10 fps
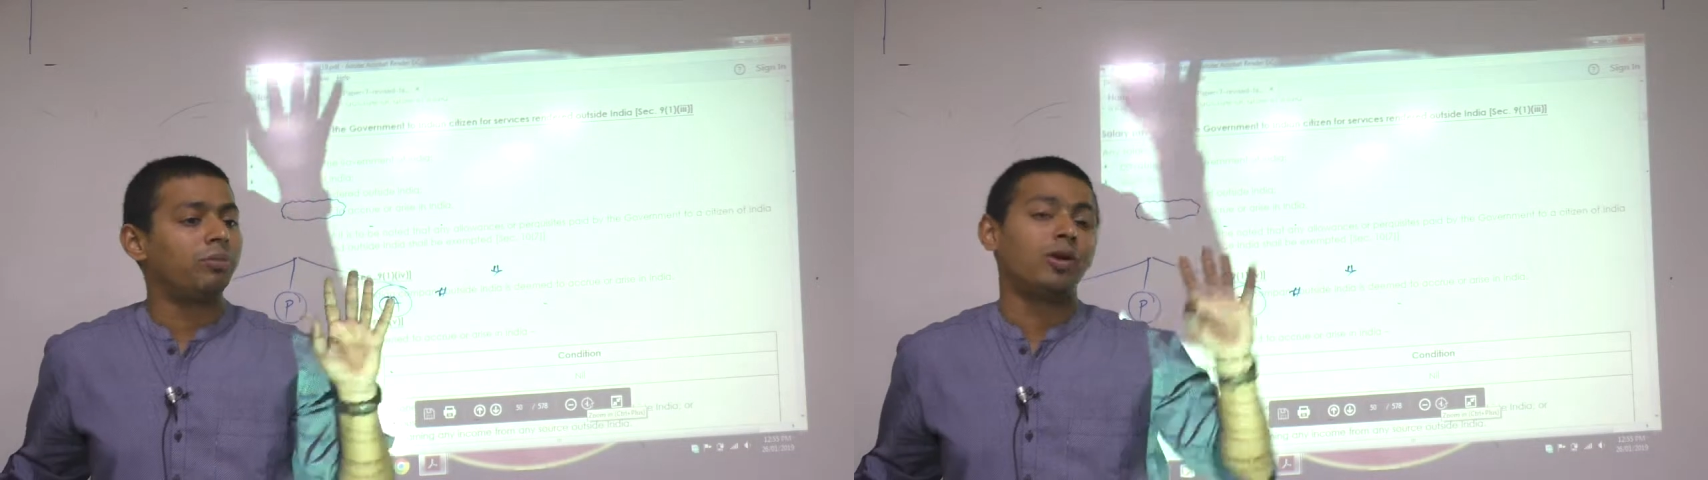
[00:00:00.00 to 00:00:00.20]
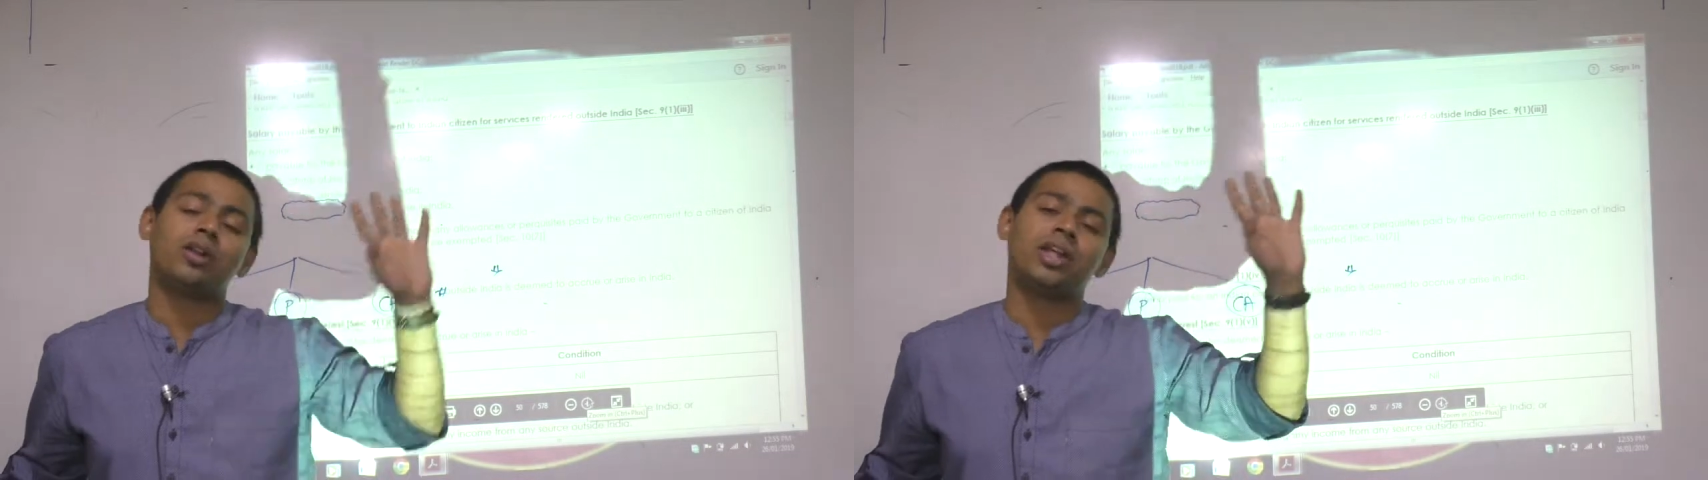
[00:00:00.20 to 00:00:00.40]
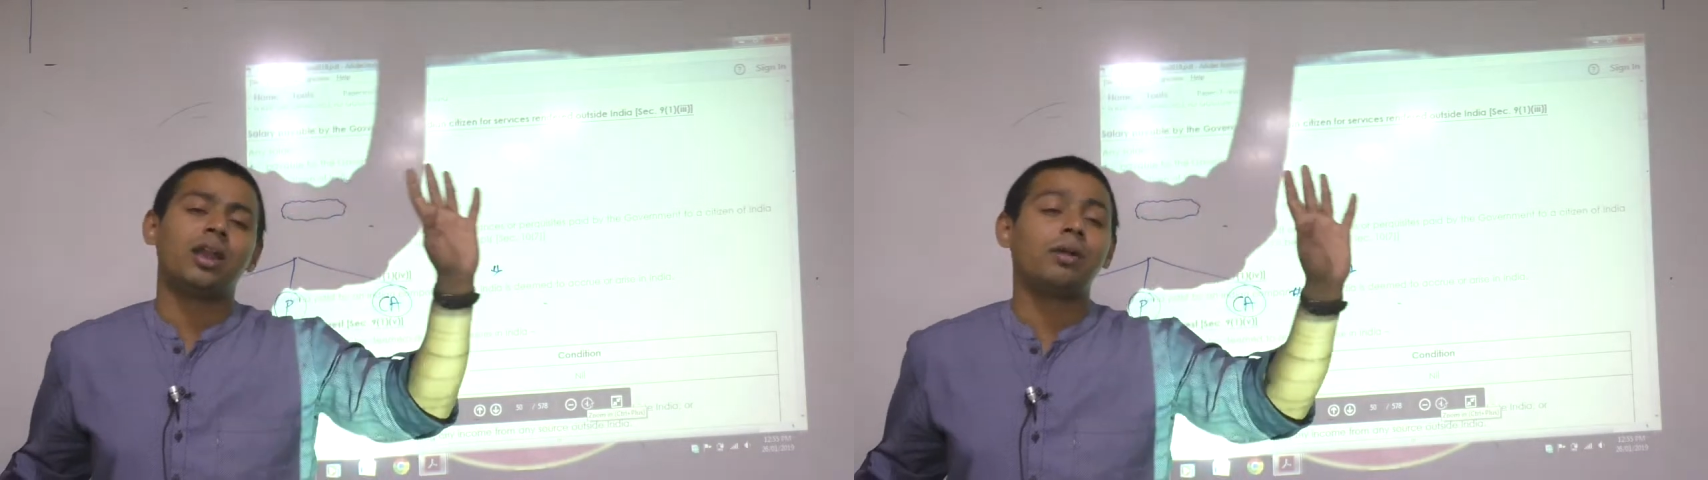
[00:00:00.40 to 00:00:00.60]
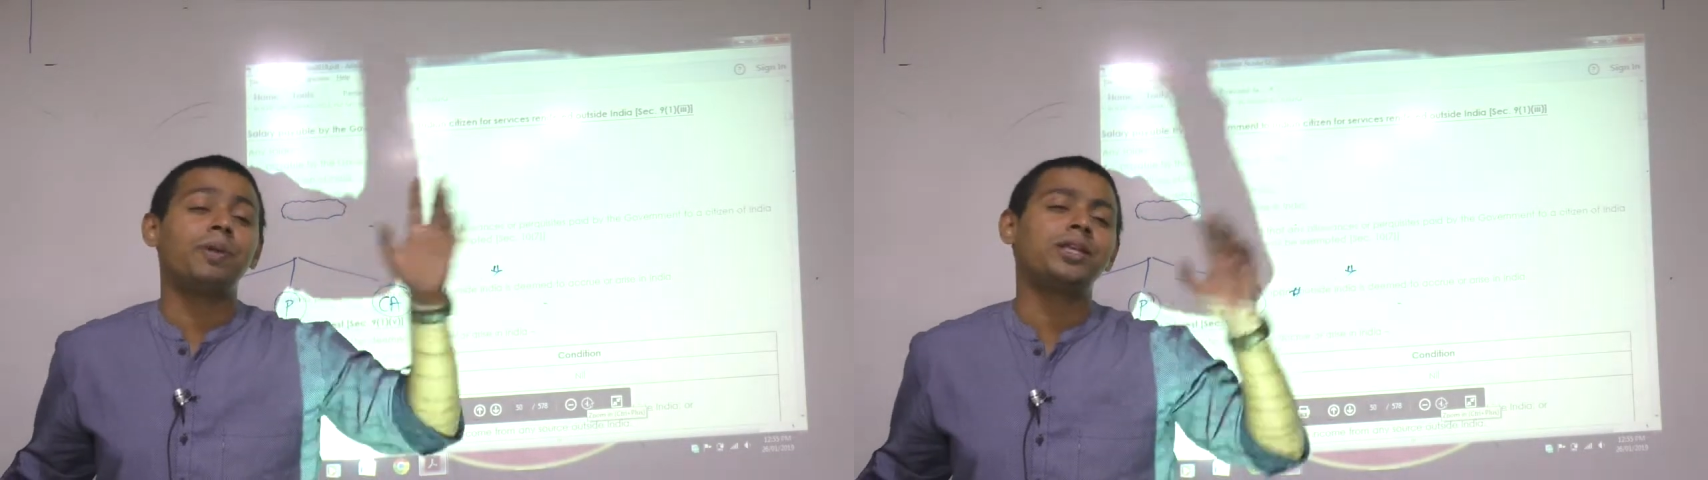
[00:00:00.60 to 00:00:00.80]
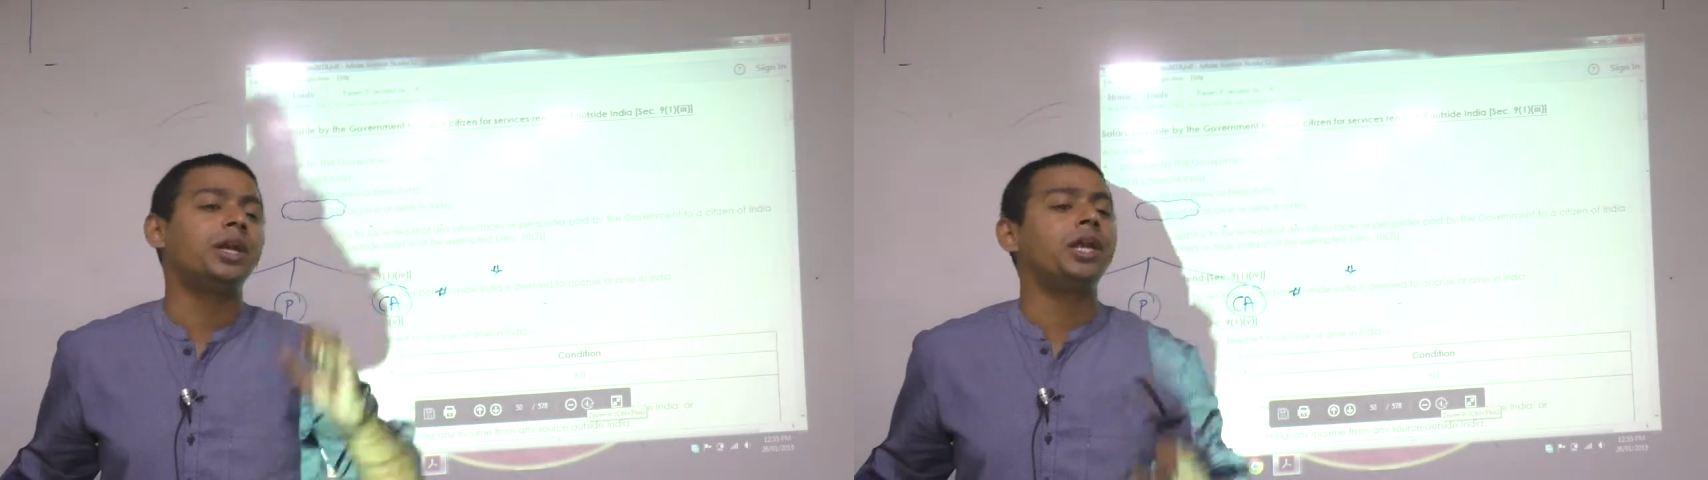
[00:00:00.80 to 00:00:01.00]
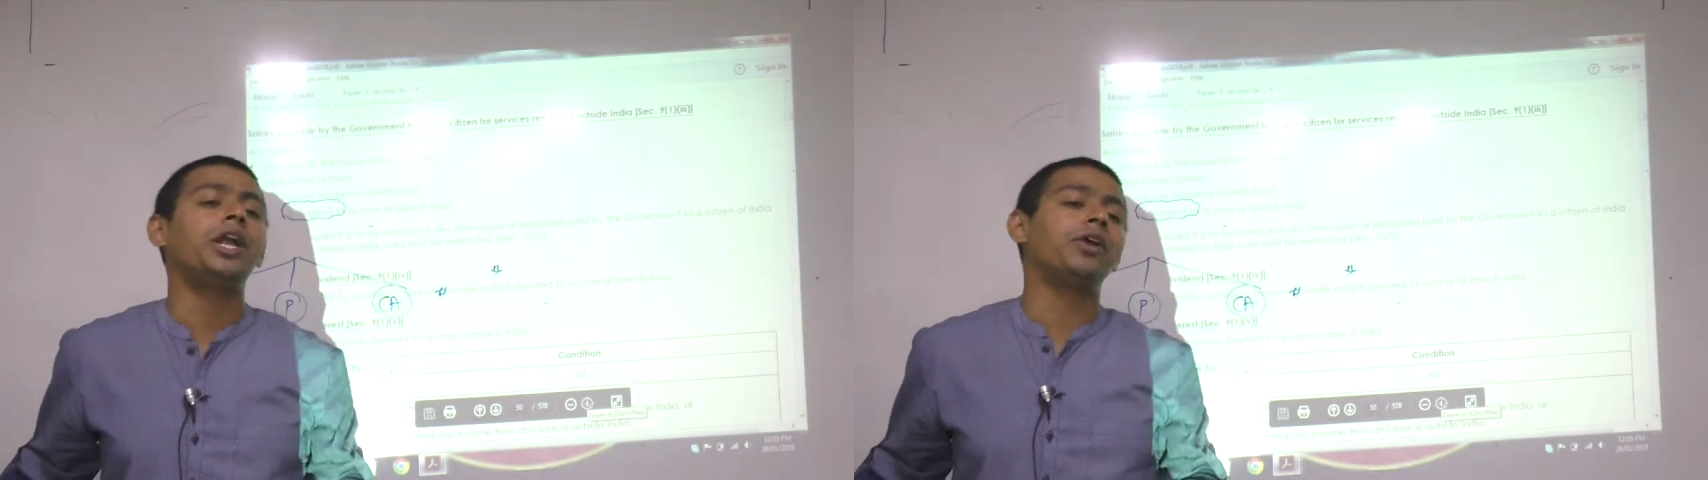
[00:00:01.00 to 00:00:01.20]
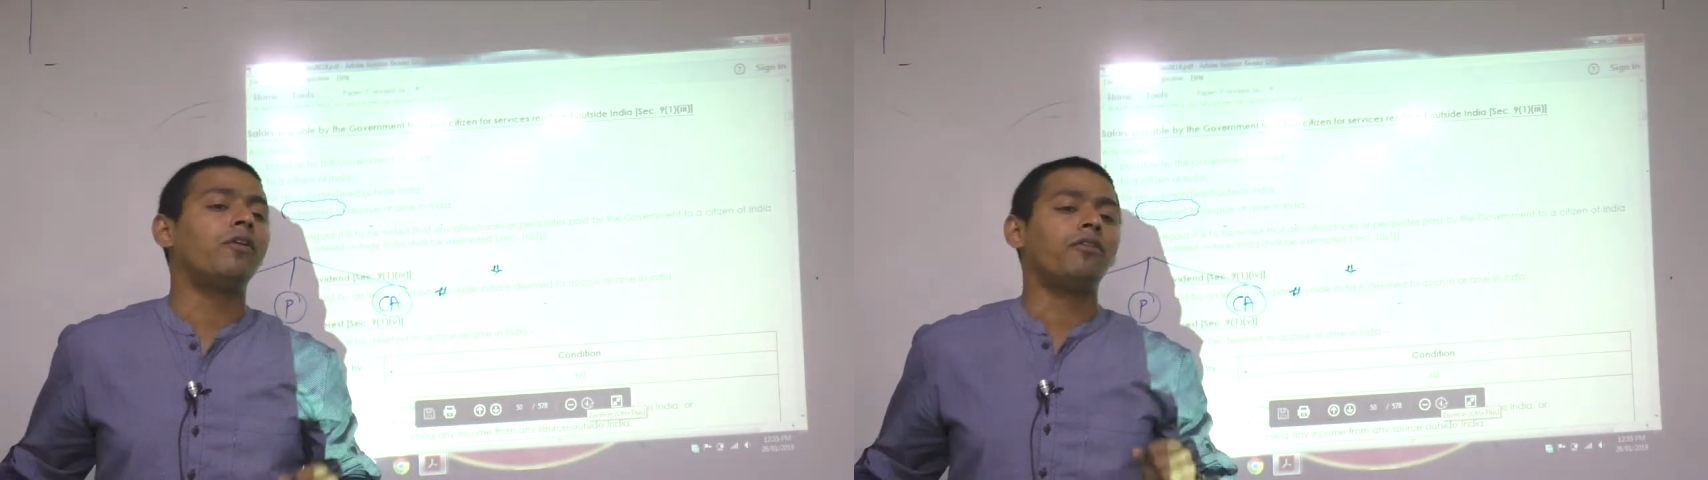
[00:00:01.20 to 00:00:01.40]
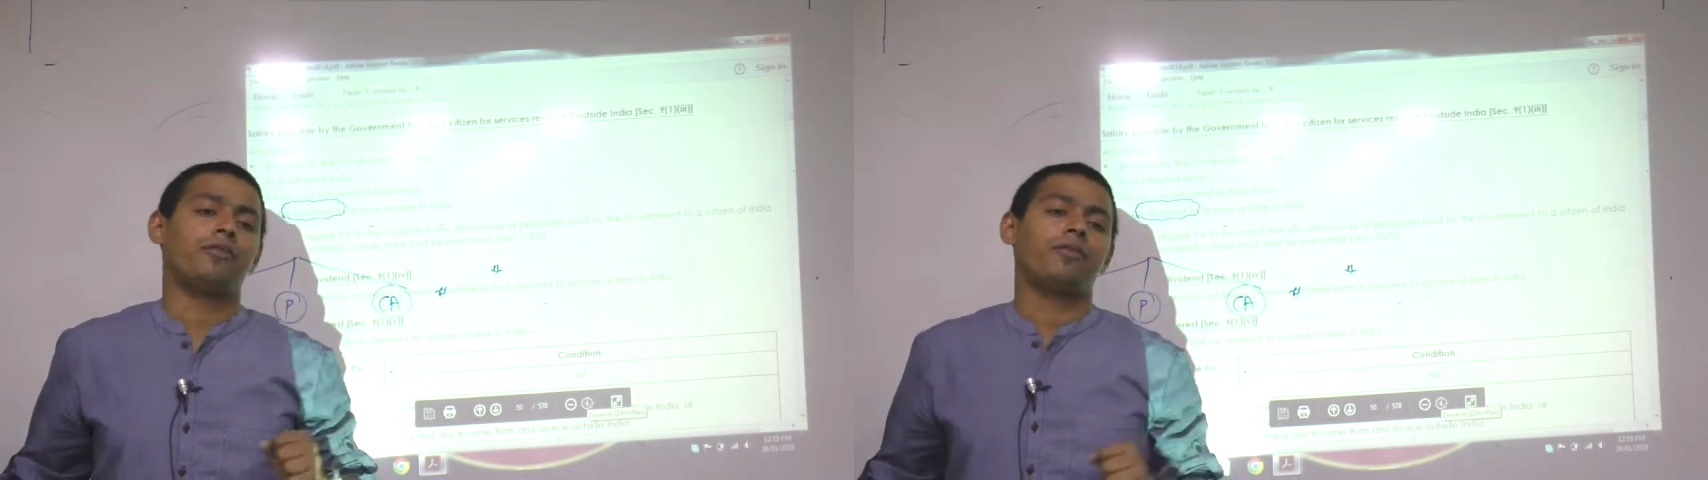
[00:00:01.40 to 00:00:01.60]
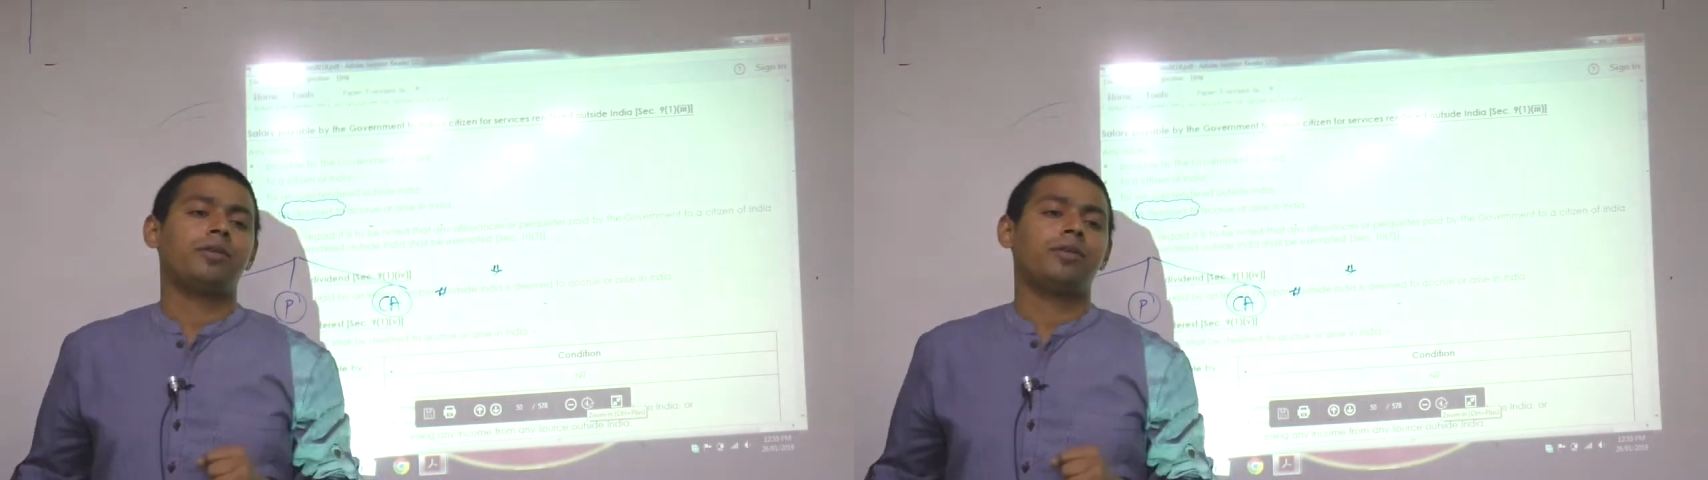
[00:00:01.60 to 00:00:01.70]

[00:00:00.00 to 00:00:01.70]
because they are representative of